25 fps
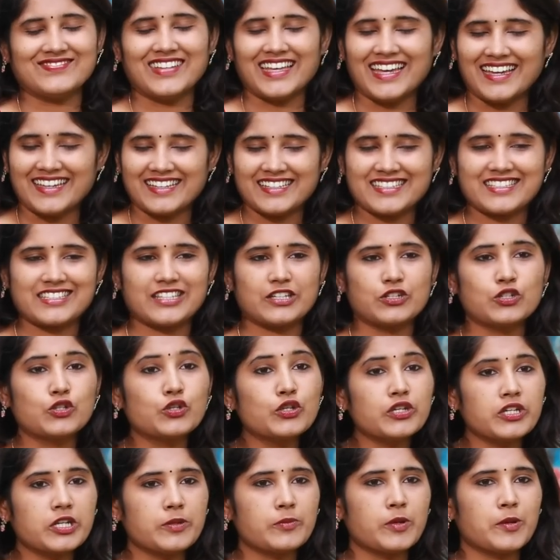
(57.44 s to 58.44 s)
Nice. Do
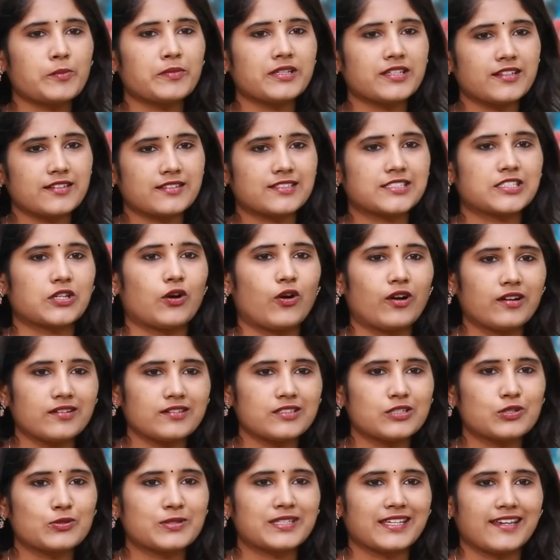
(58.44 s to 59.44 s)
you remember that song
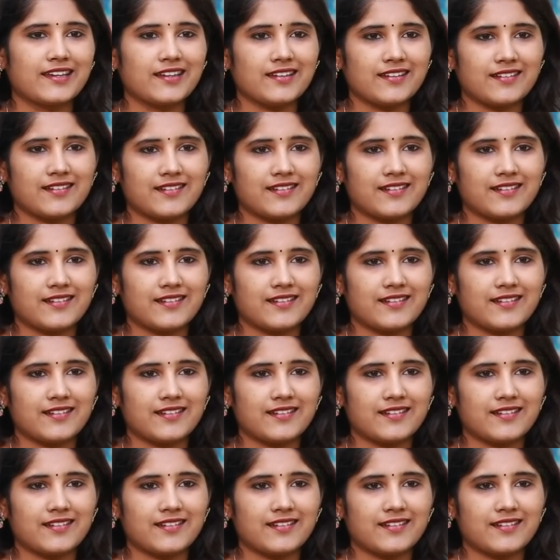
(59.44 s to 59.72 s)
to sing?